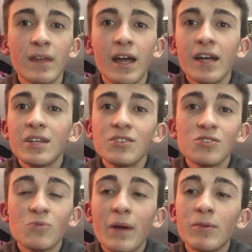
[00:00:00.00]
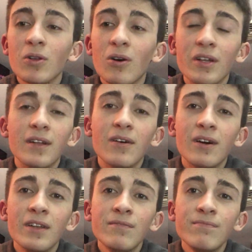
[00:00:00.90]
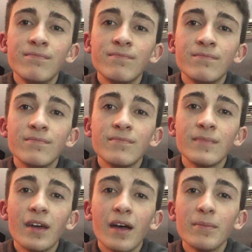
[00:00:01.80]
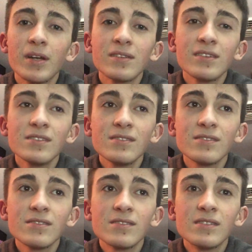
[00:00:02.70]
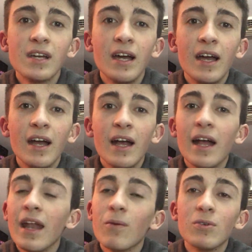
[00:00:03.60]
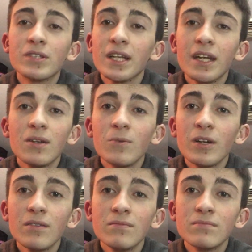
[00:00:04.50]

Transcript: I can just ramble on and on about this, and I won't get anywhere.